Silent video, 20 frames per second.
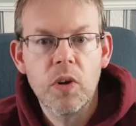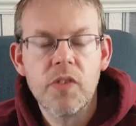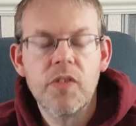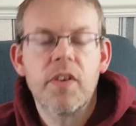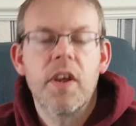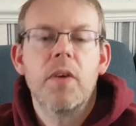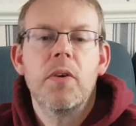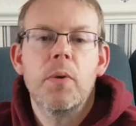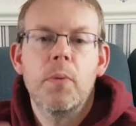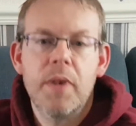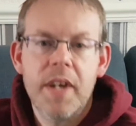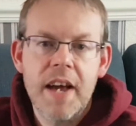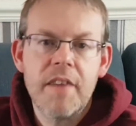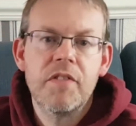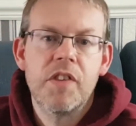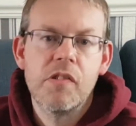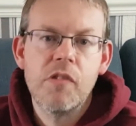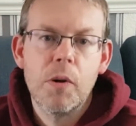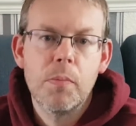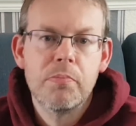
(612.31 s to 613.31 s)
so you would
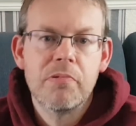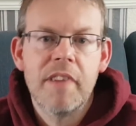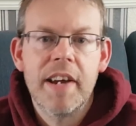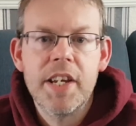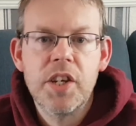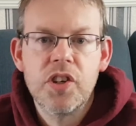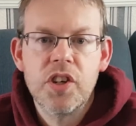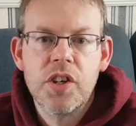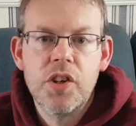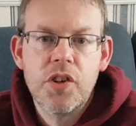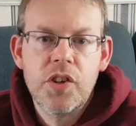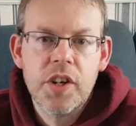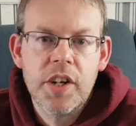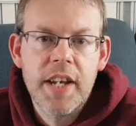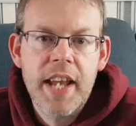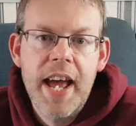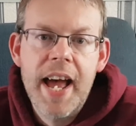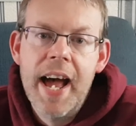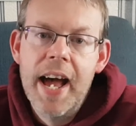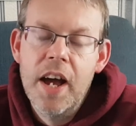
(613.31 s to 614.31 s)
have your operation
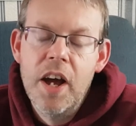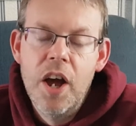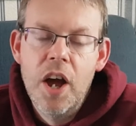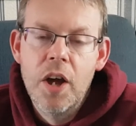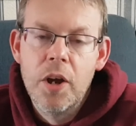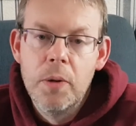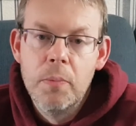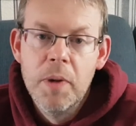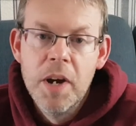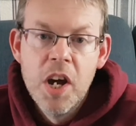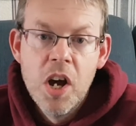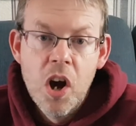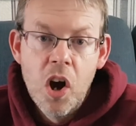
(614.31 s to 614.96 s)
done at home.